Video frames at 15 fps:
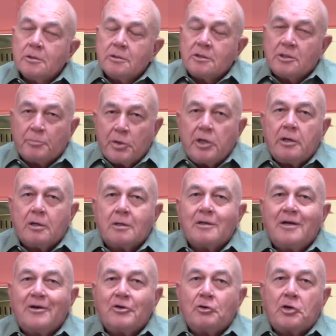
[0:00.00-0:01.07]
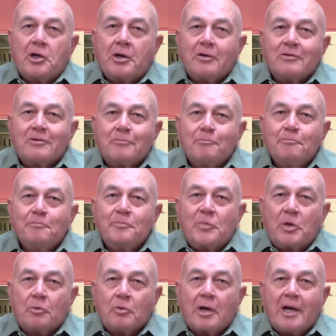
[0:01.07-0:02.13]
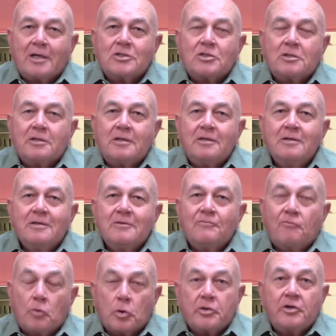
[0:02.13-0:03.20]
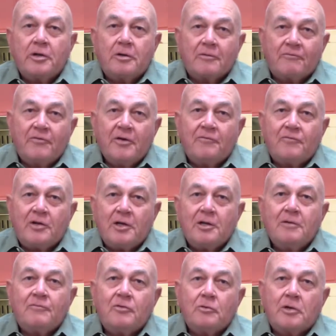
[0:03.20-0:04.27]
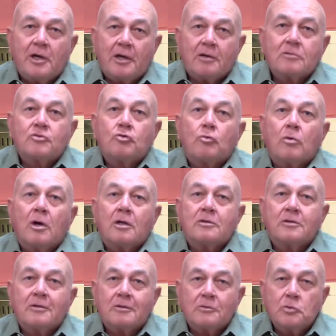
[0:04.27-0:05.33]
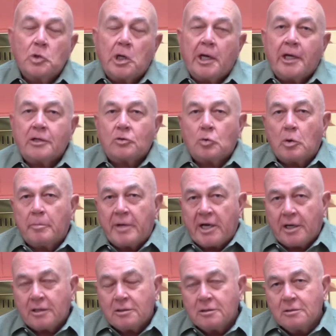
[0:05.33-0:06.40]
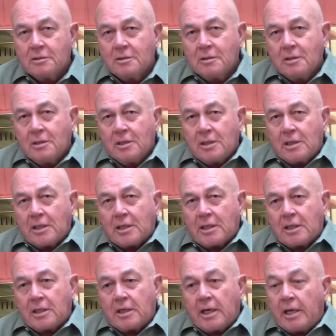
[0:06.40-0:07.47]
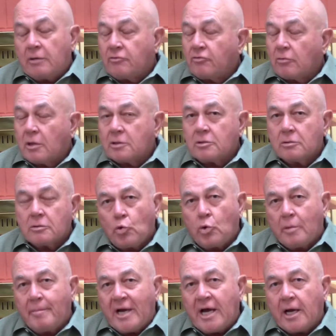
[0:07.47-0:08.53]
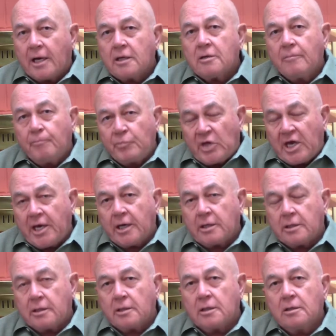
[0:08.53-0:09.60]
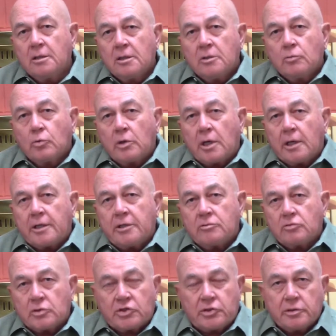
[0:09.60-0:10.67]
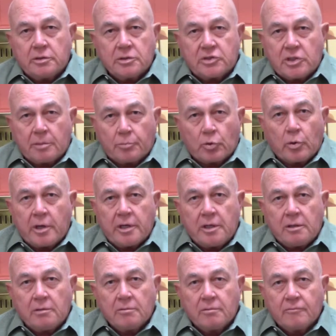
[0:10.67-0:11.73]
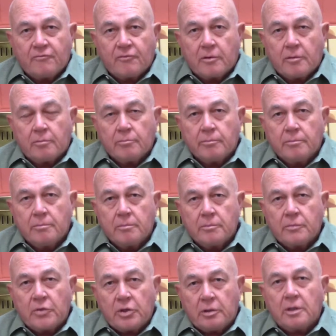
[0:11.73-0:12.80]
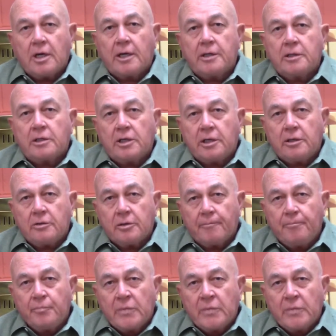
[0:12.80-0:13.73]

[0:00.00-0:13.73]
Depending on how you count them, there were actually 14 or 15 if you count Toronto and Quebec. In Toronto and Quebec, Canada, were not interested in separating from the United Kingdom.